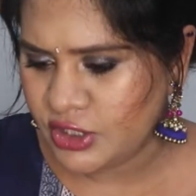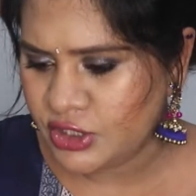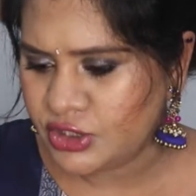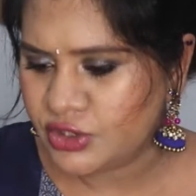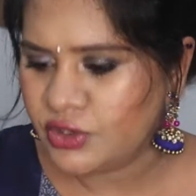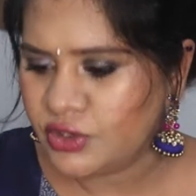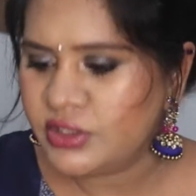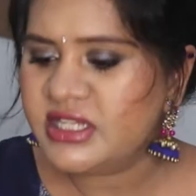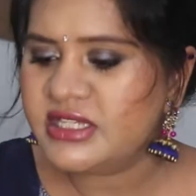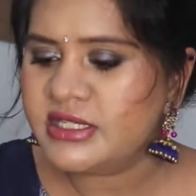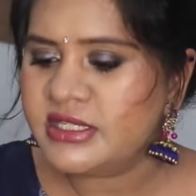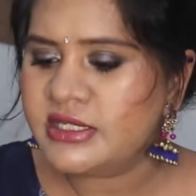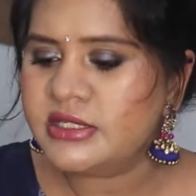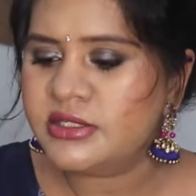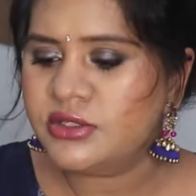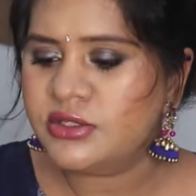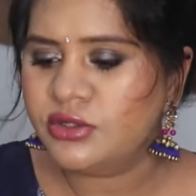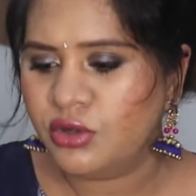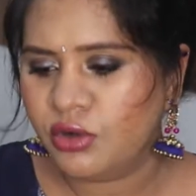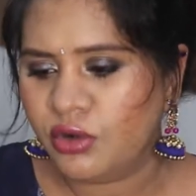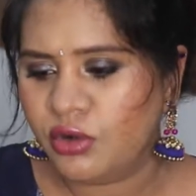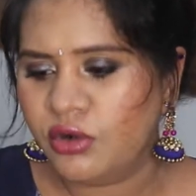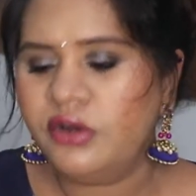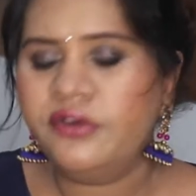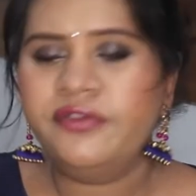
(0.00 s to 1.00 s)
So this is
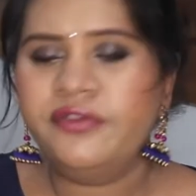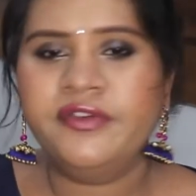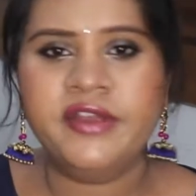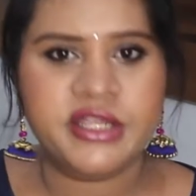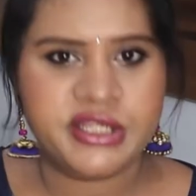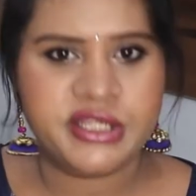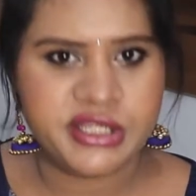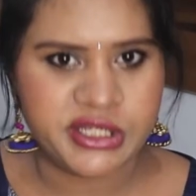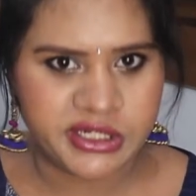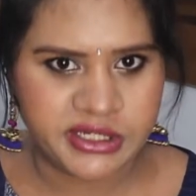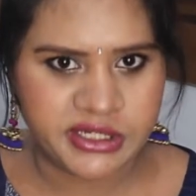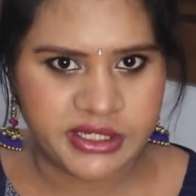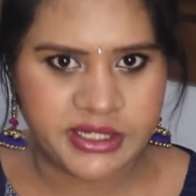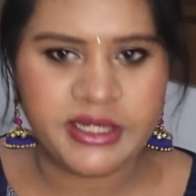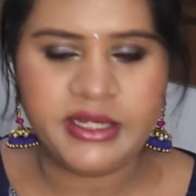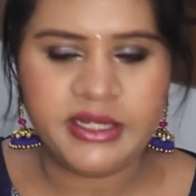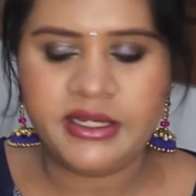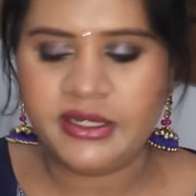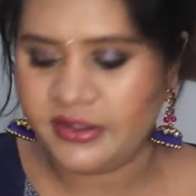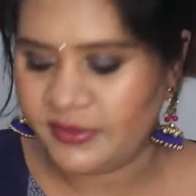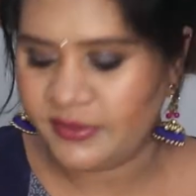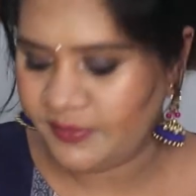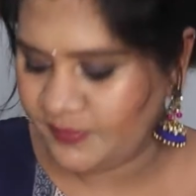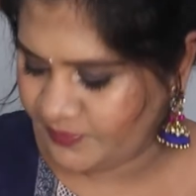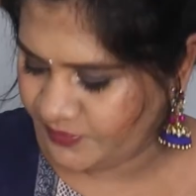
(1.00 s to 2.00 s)
gold facial
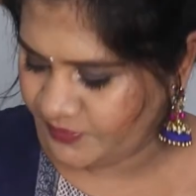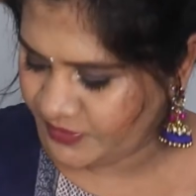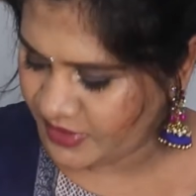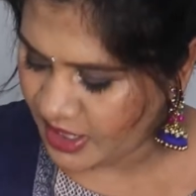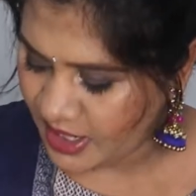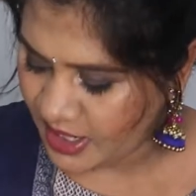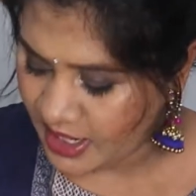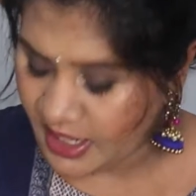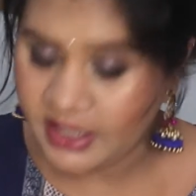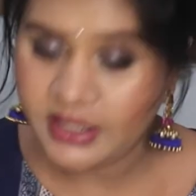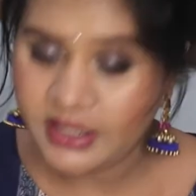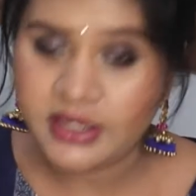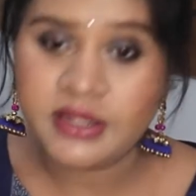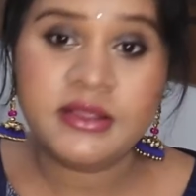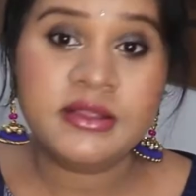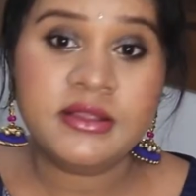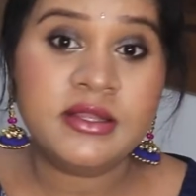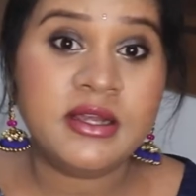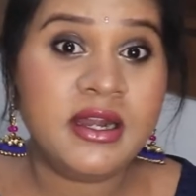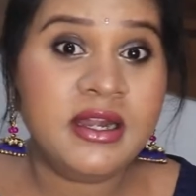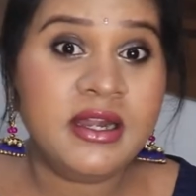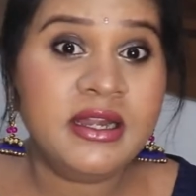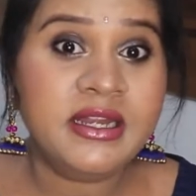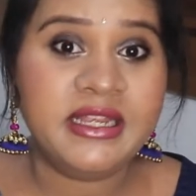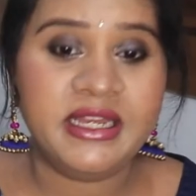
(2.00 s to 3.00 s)
kit. And the
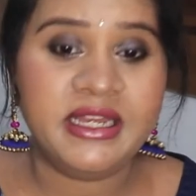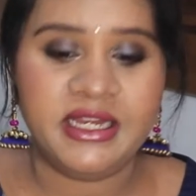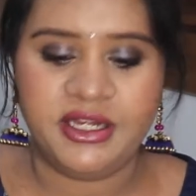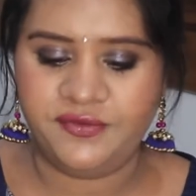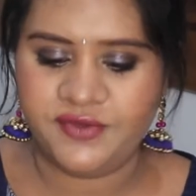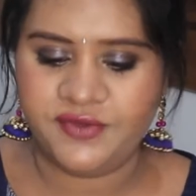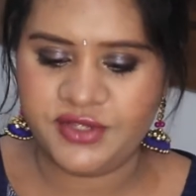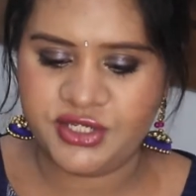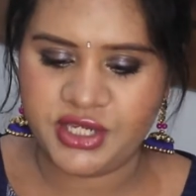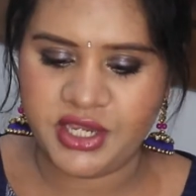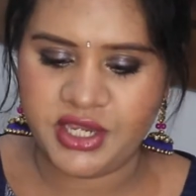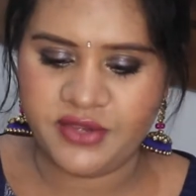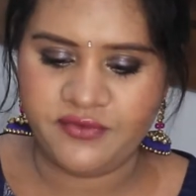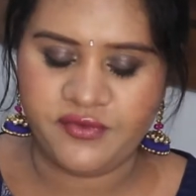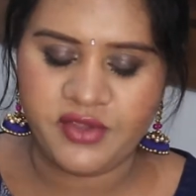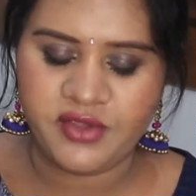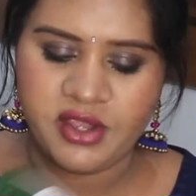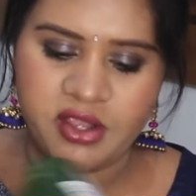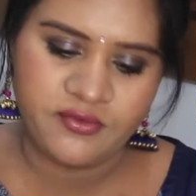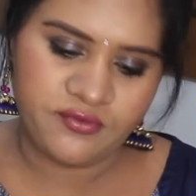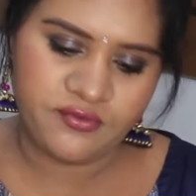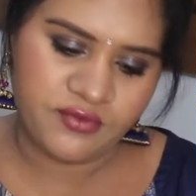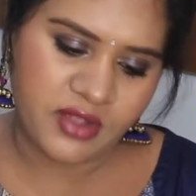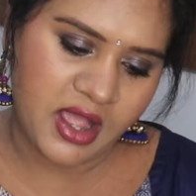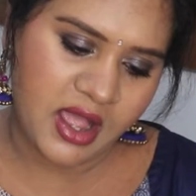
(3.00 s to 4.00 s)
third kit which
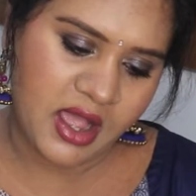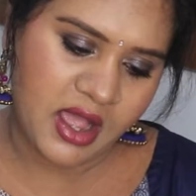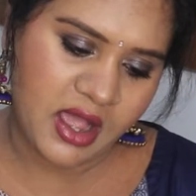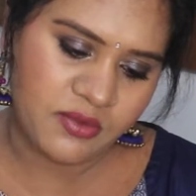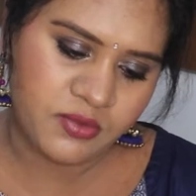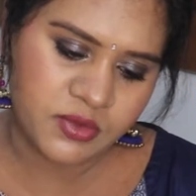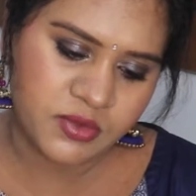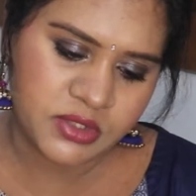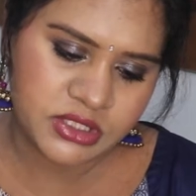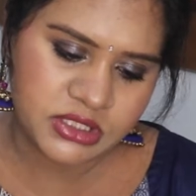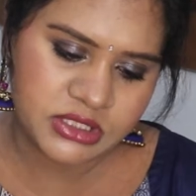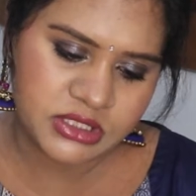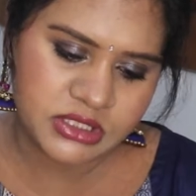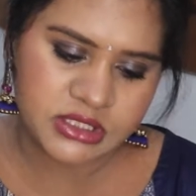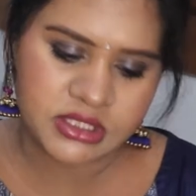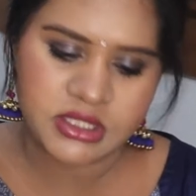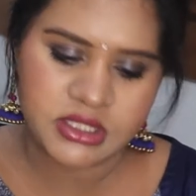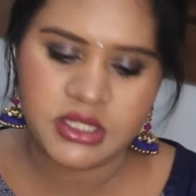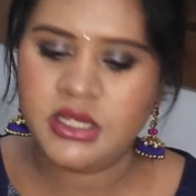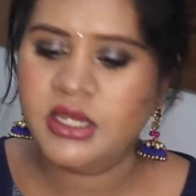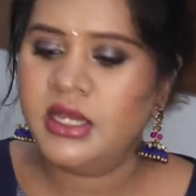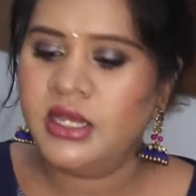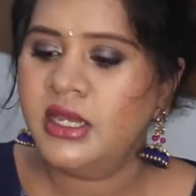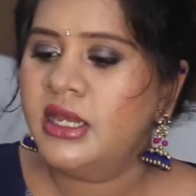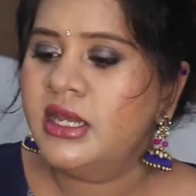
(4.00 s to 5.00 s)
we have is
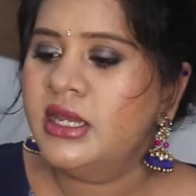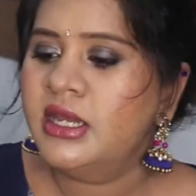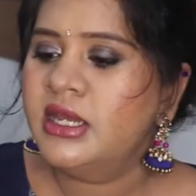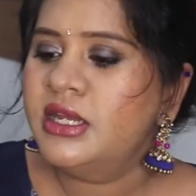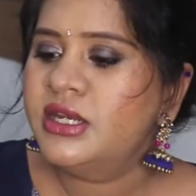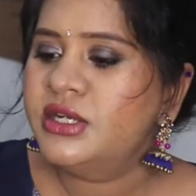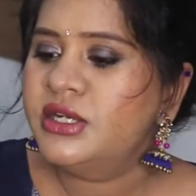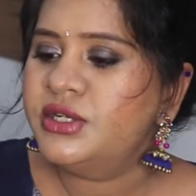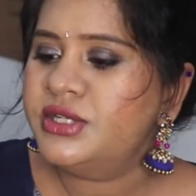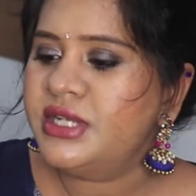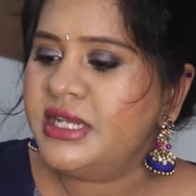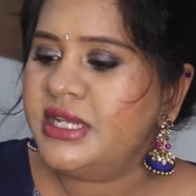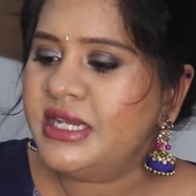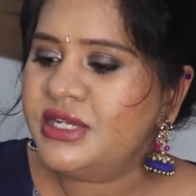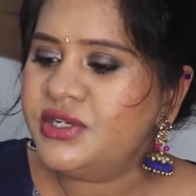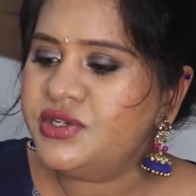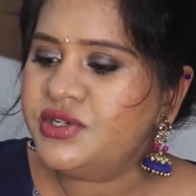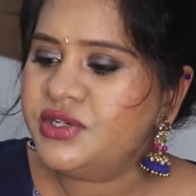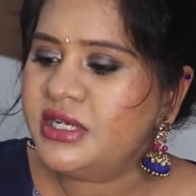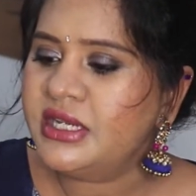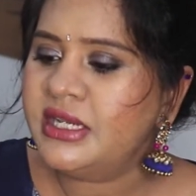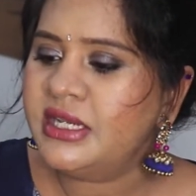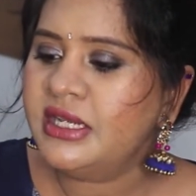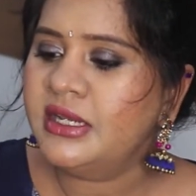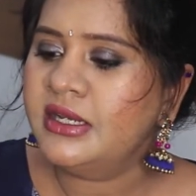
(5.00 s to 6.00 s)
Tea
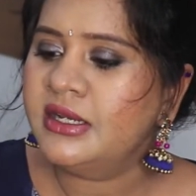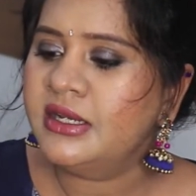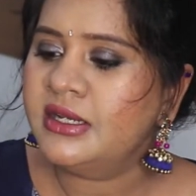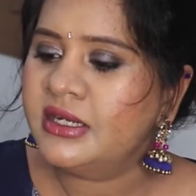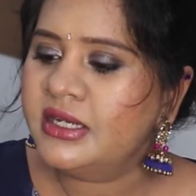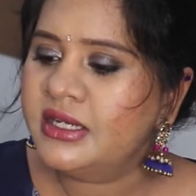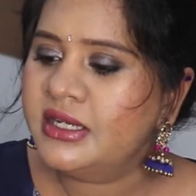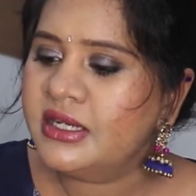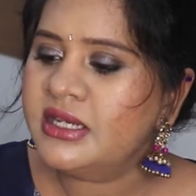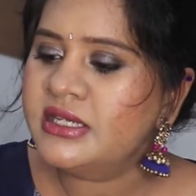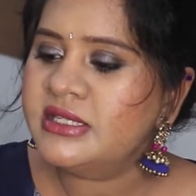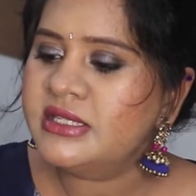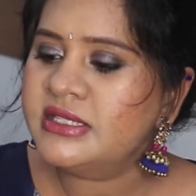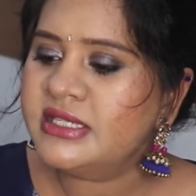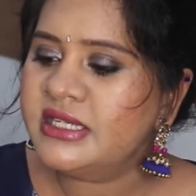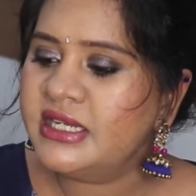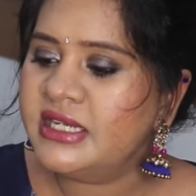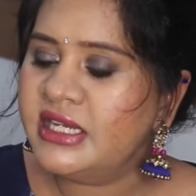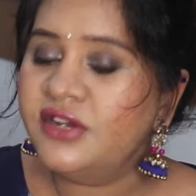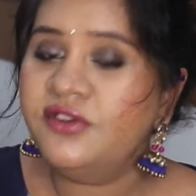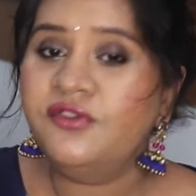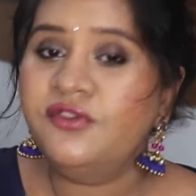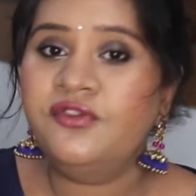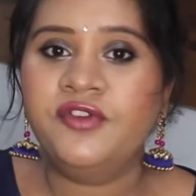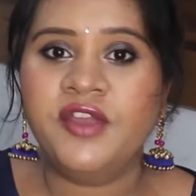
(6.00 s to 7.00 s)
Tree Clear
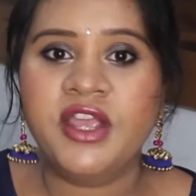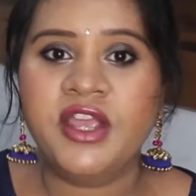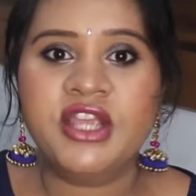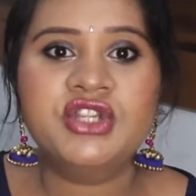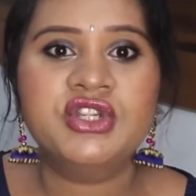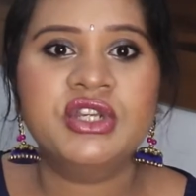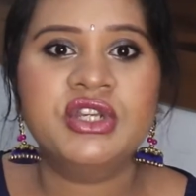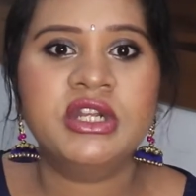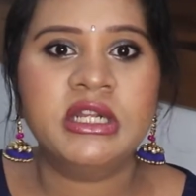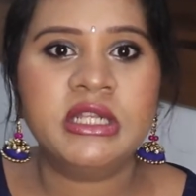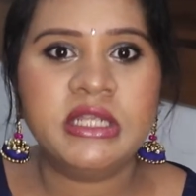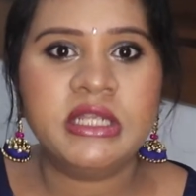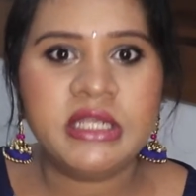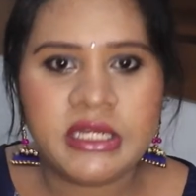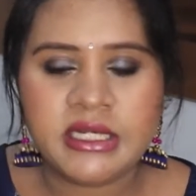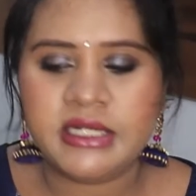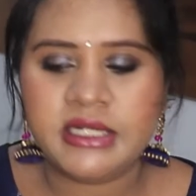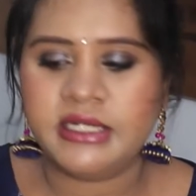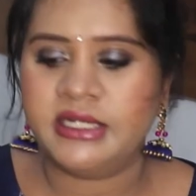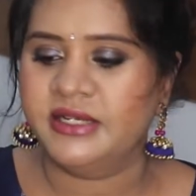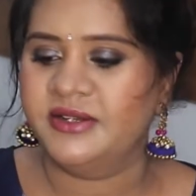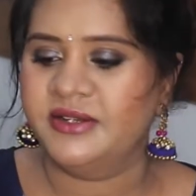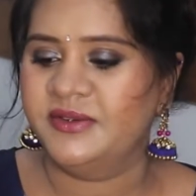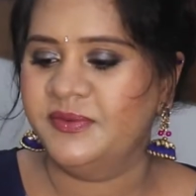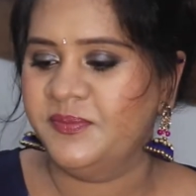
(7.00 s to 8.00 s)
Skin Facial
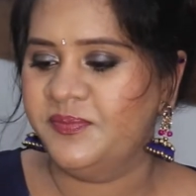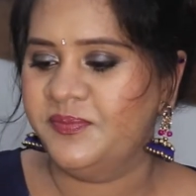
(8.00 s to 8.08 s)
Kit.